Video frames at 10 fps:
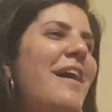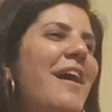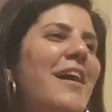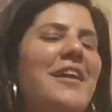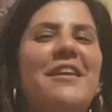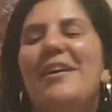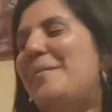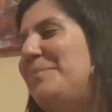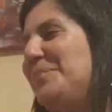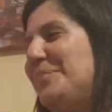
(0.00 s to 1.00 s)
and
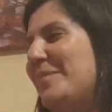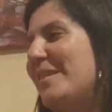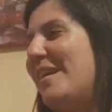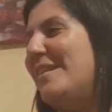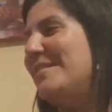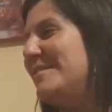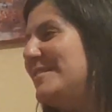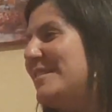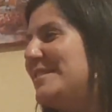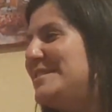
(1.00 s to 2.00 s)

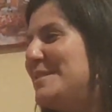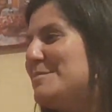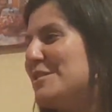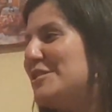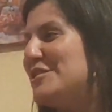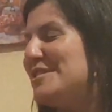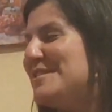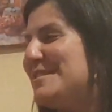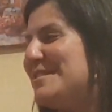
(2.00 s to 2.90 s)
it seems like she has